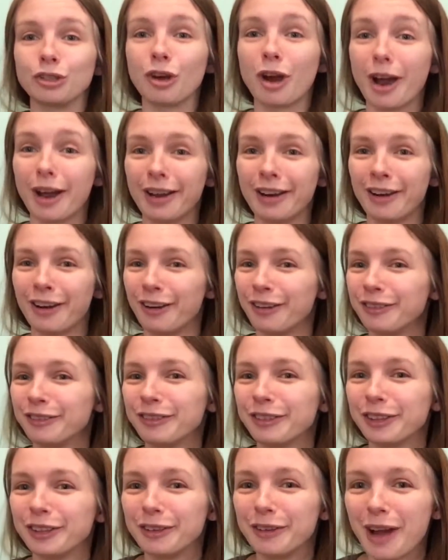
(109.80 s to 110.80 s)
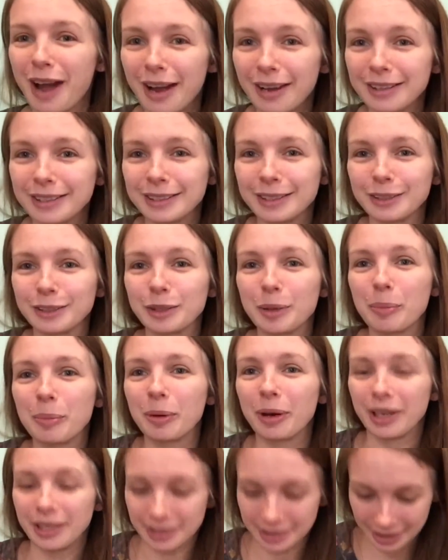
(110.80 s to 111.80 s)
try it on for you guys. There's a
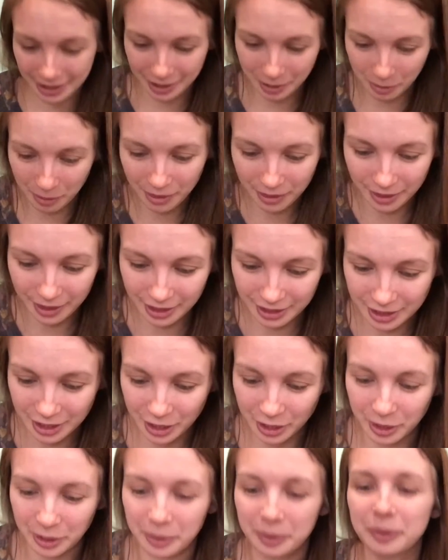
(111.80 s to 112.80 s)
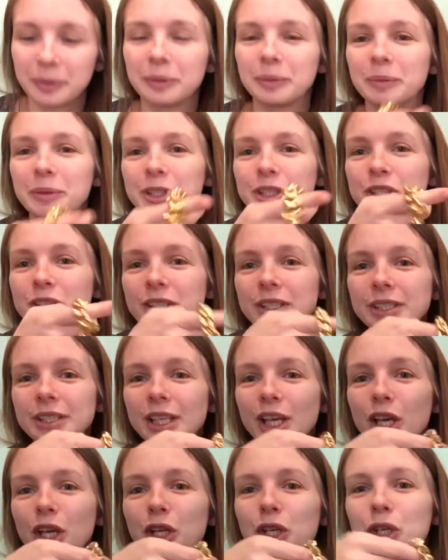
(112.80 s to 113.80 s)
bracelet with it too, which
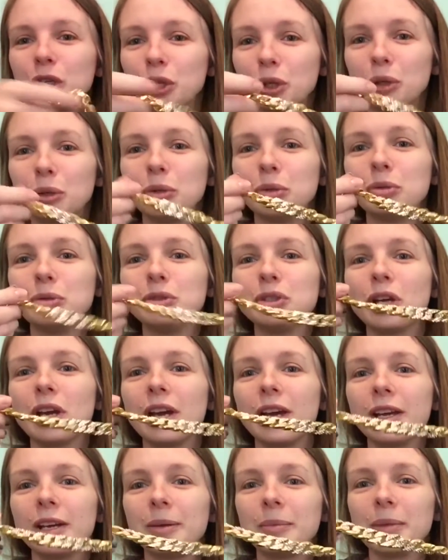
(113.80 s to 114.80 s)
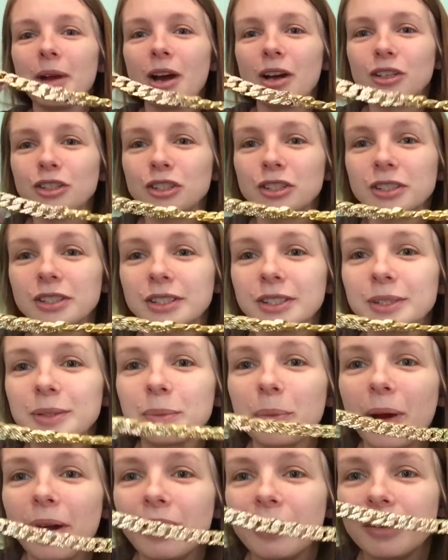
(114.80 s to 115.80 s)
is huge and obnoxious
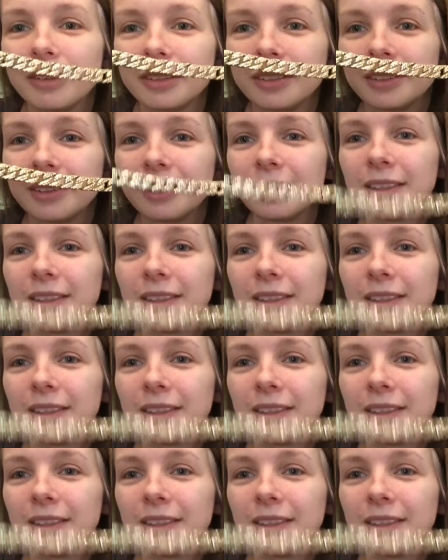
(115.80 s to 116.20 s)
as well.